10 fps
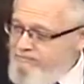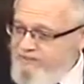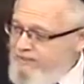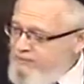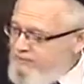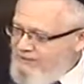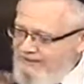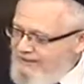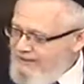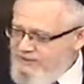he was like
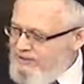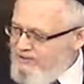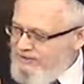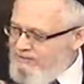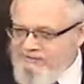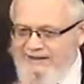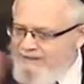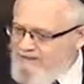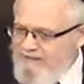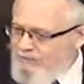lassie-eyed. He was like in a
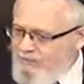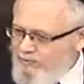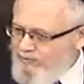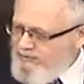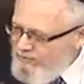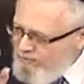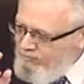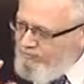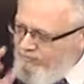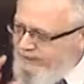different world. You would
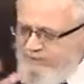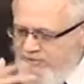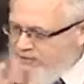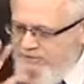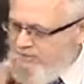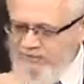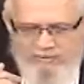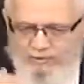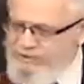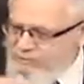look at him, you'd see he,
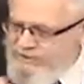he, he wasn't in